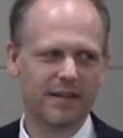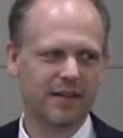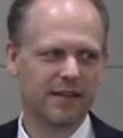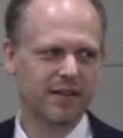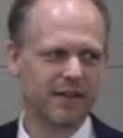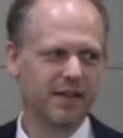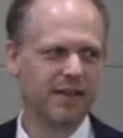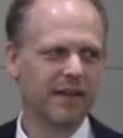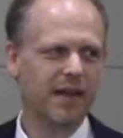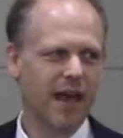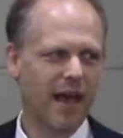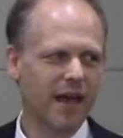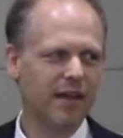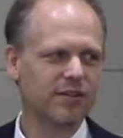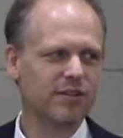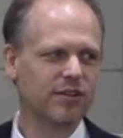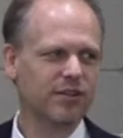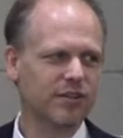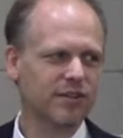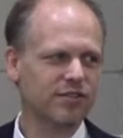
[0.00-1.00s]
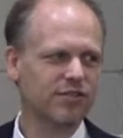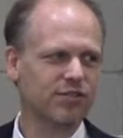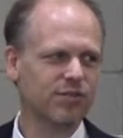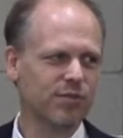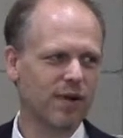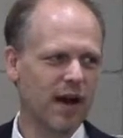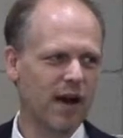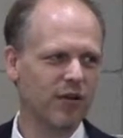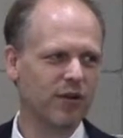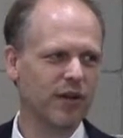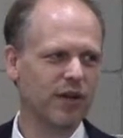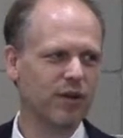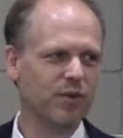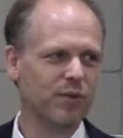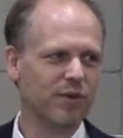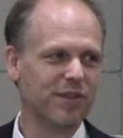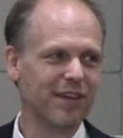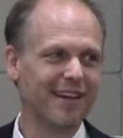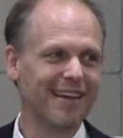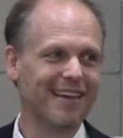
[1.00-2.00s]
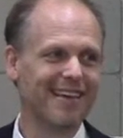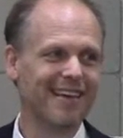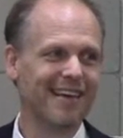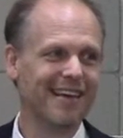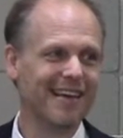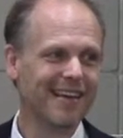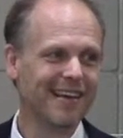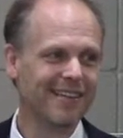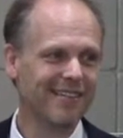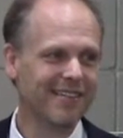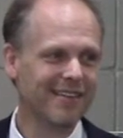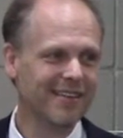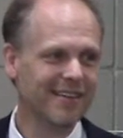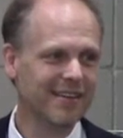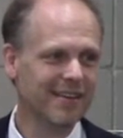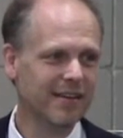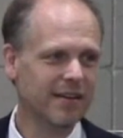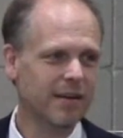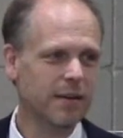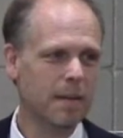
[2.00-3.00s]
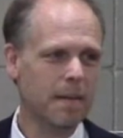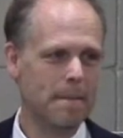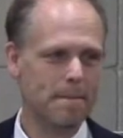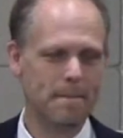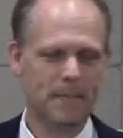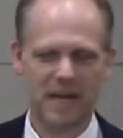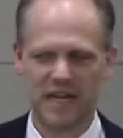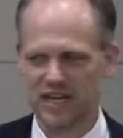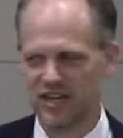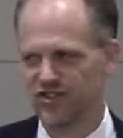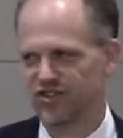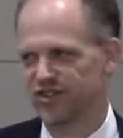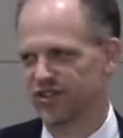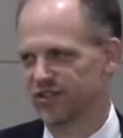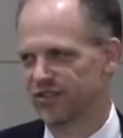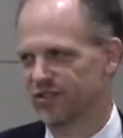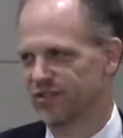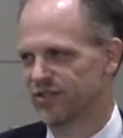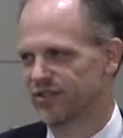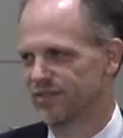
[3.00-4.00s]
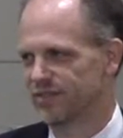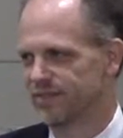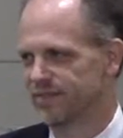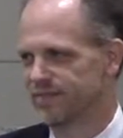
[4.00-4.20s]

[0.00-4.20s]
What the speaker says: He handled his crowning with a kingly patience.